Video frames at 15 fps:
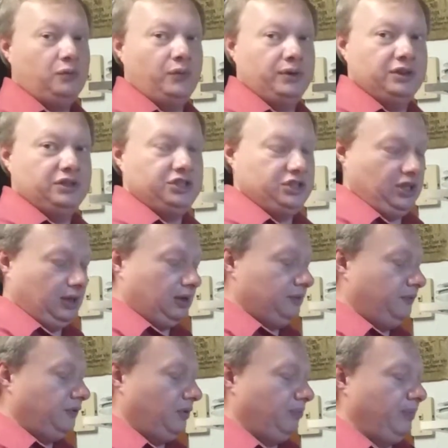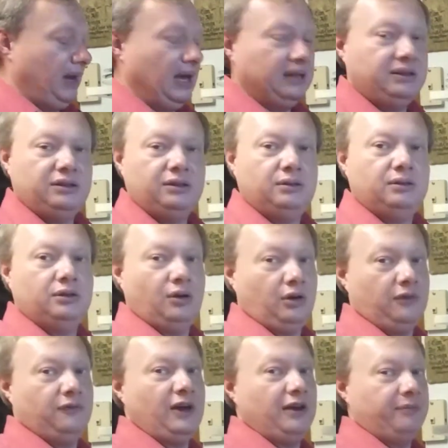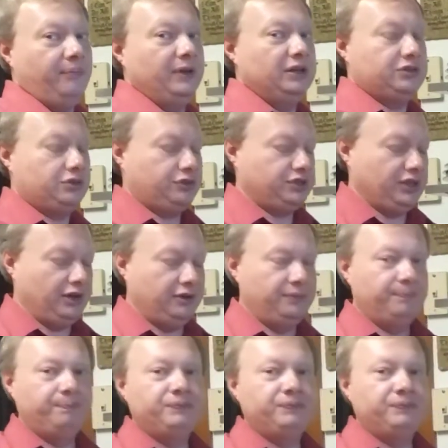with the chicken for about 35 minutes or so.